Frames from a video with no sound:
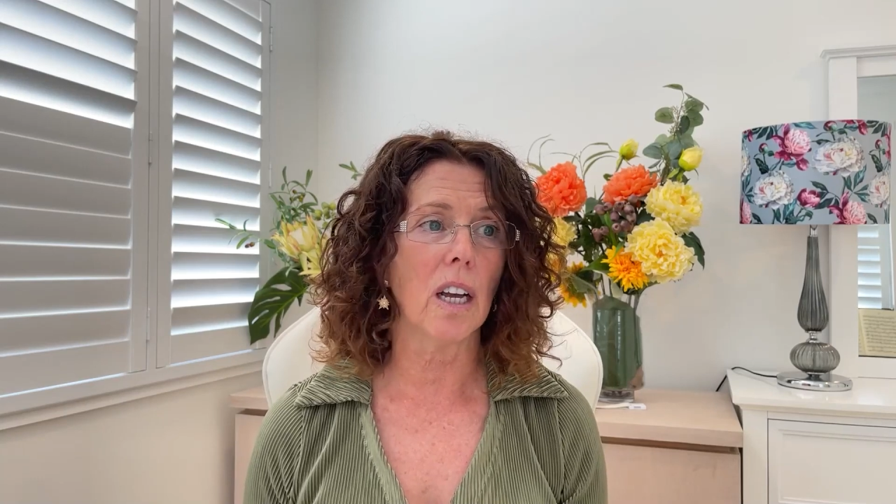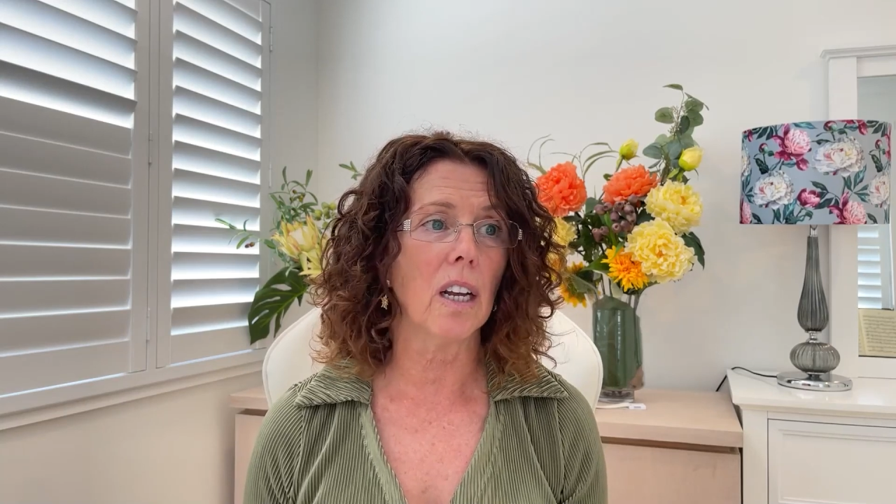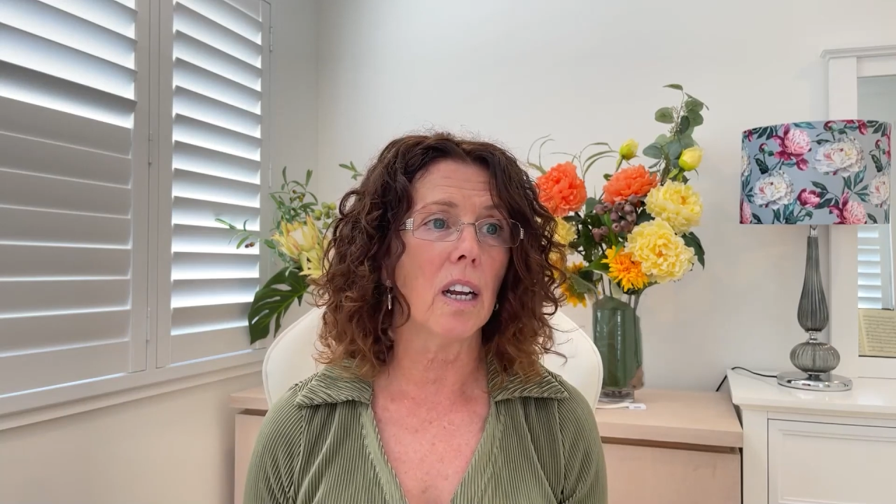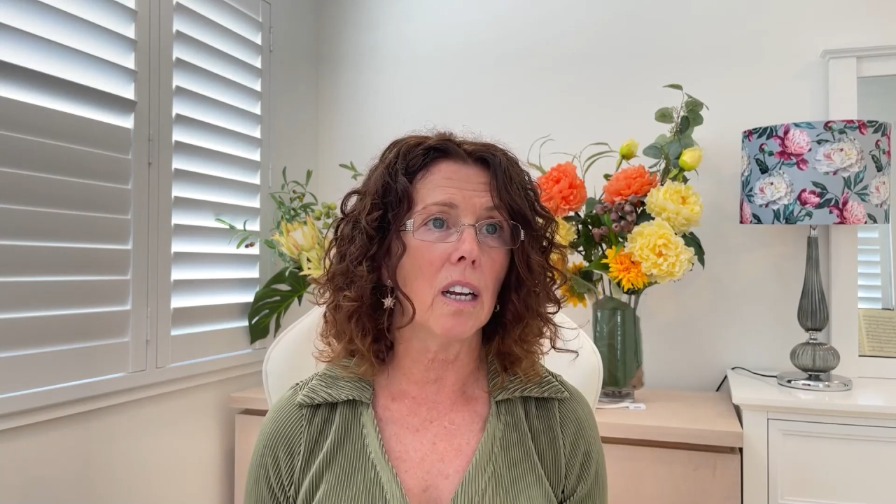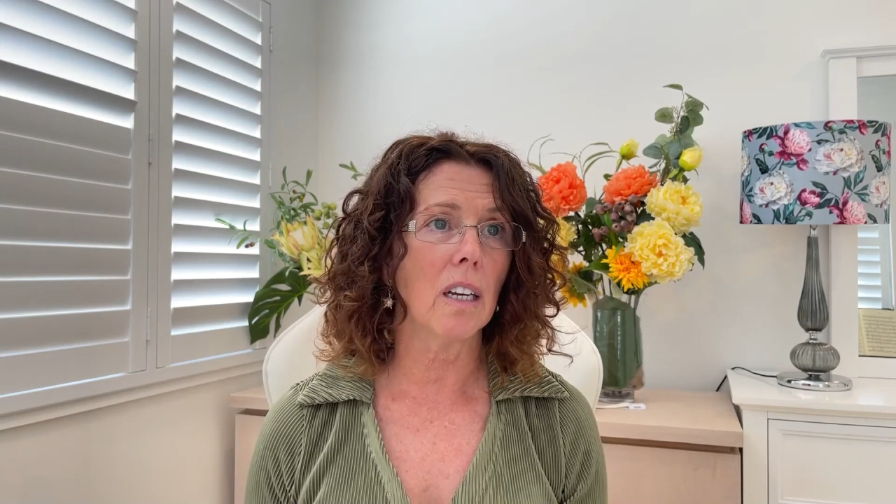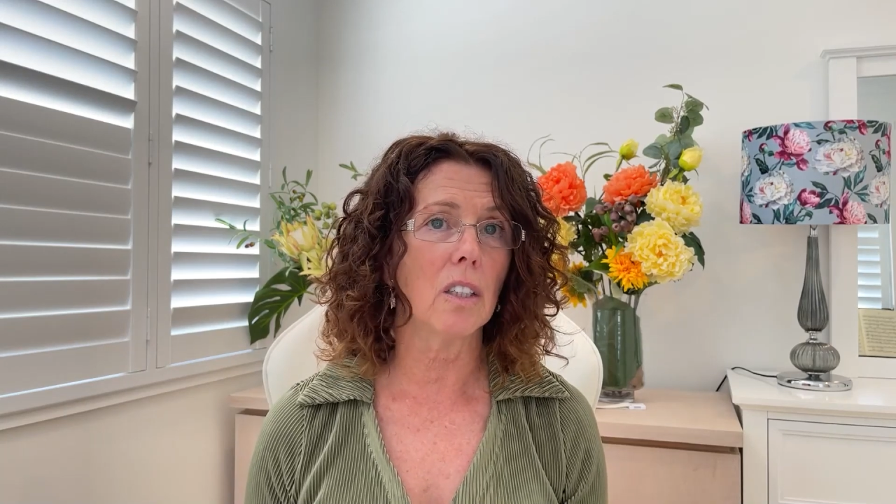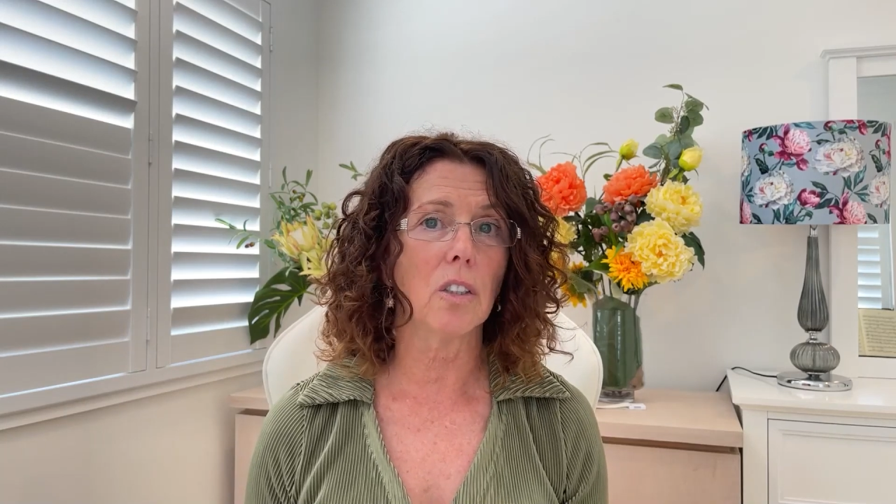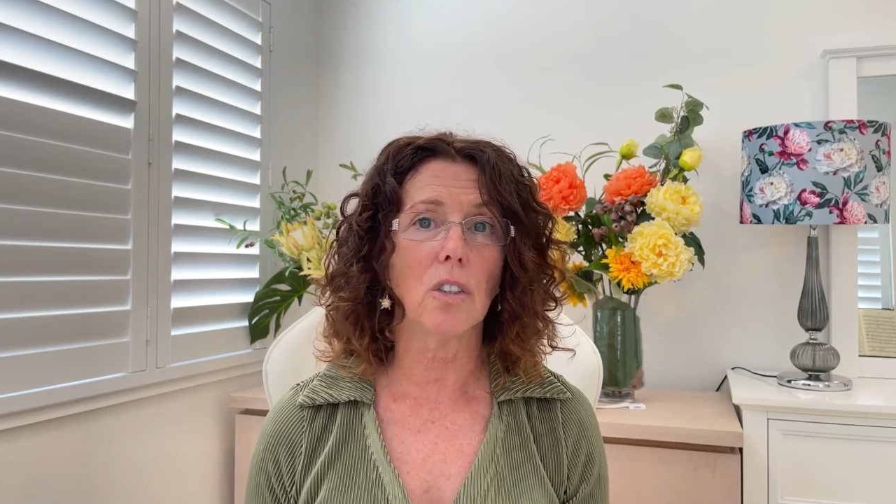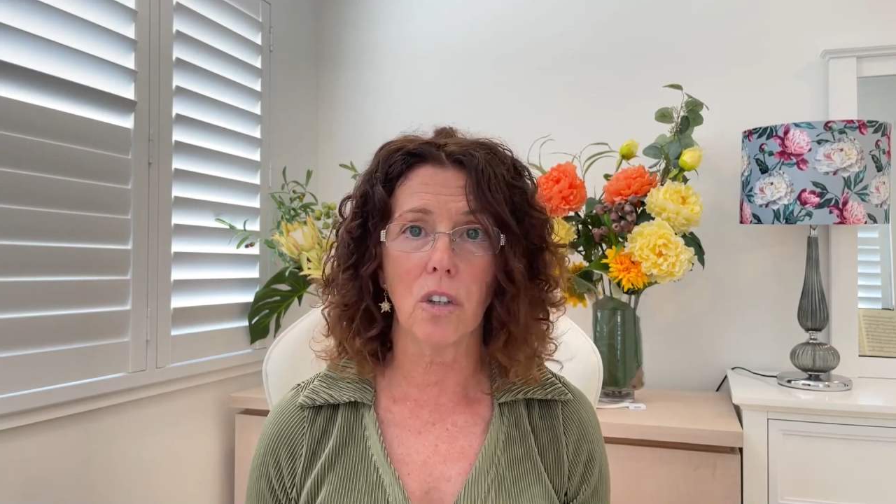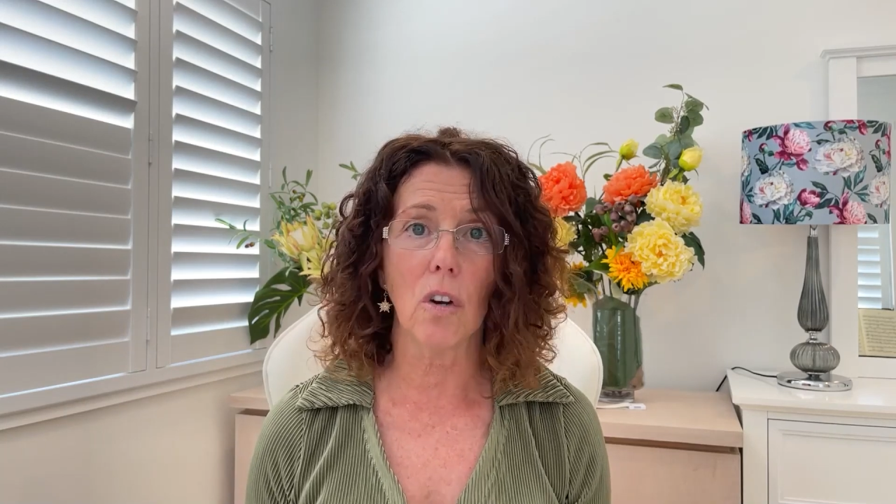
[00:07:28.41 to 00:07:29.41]
and I
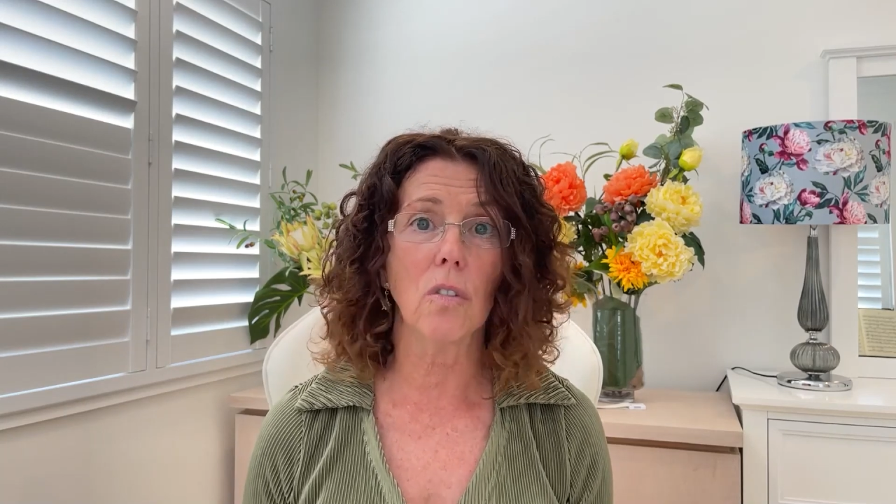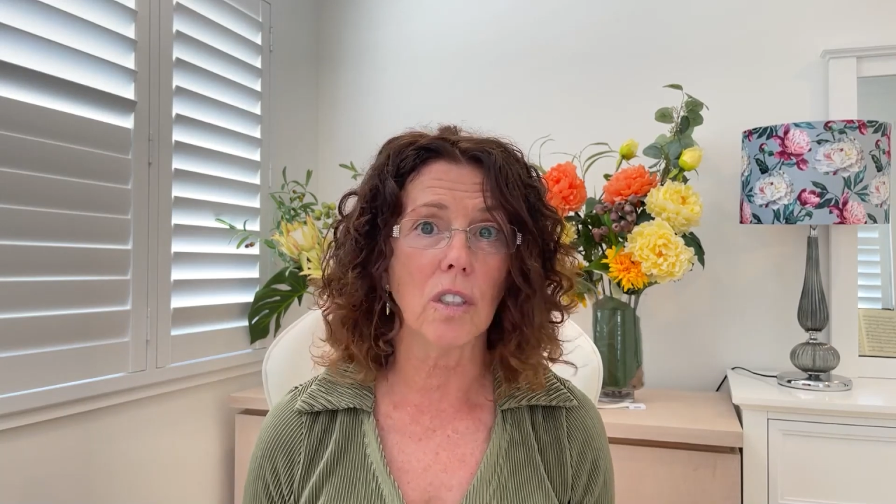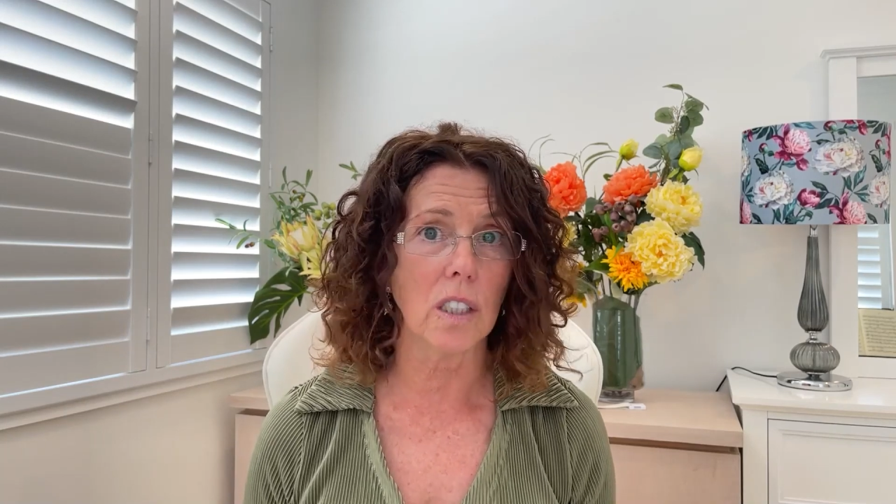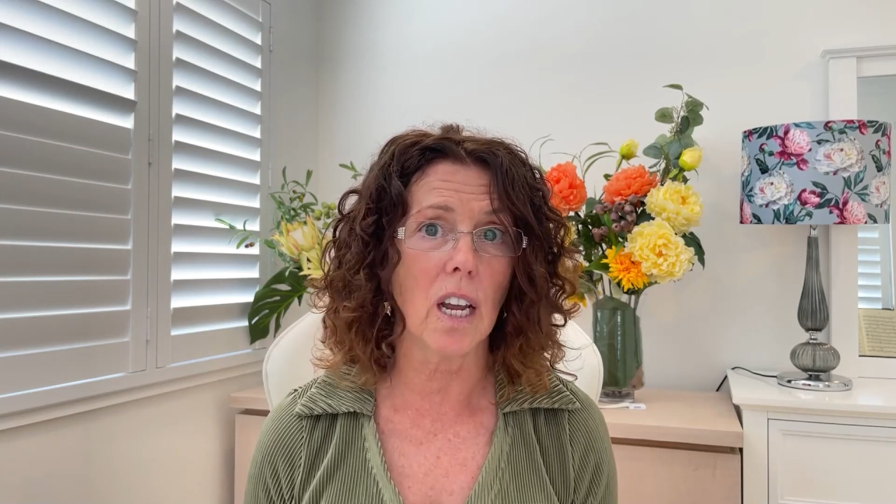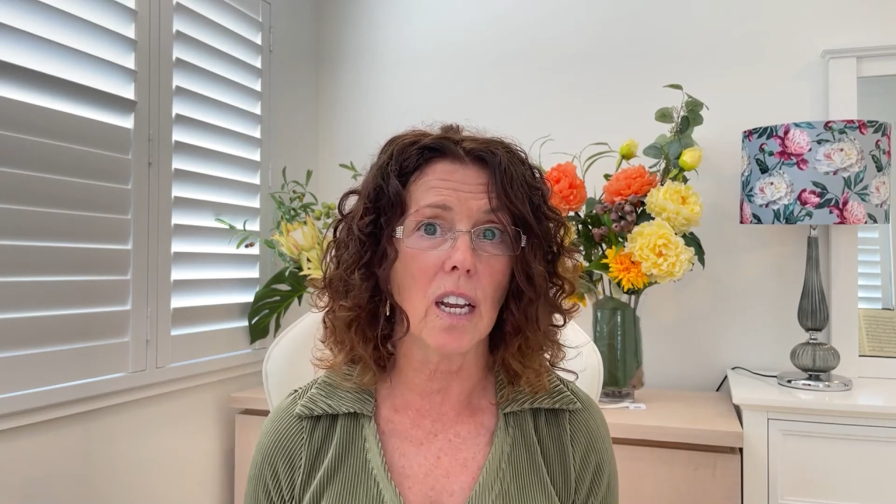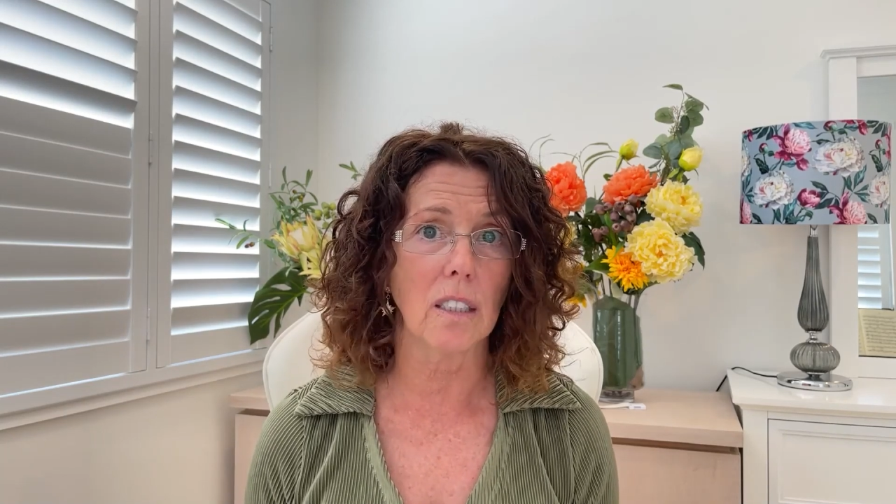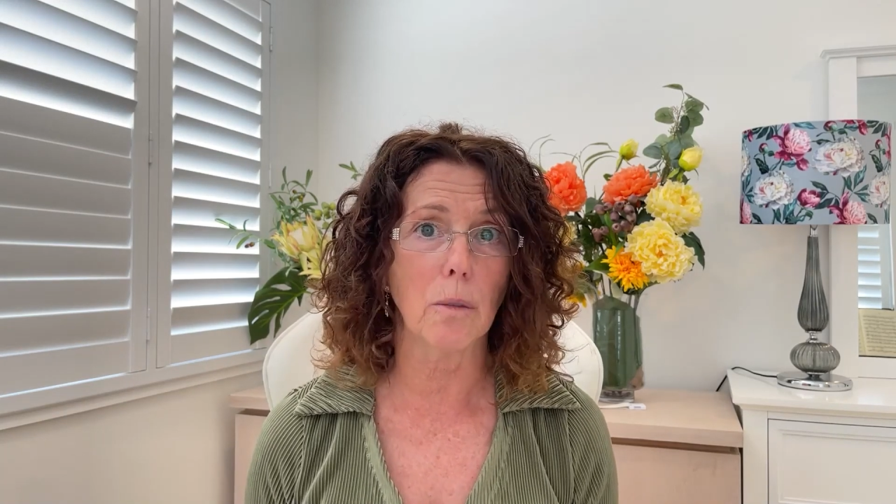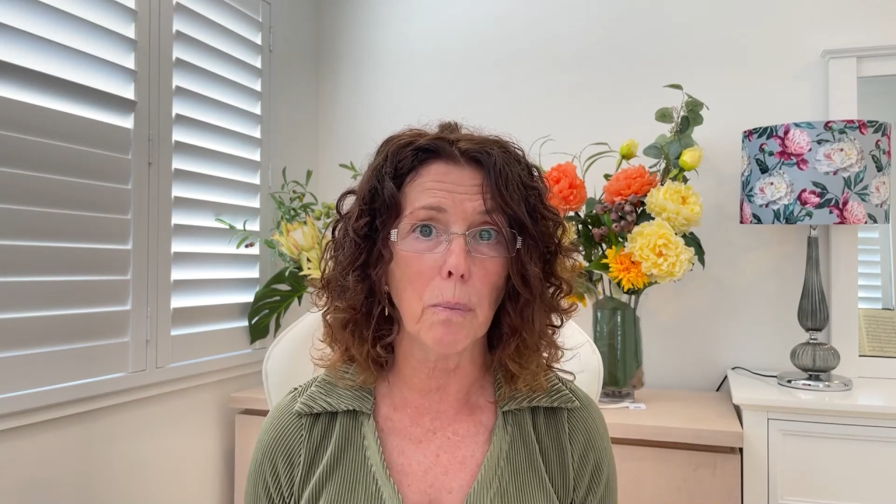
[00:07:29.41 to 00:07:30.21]
don't send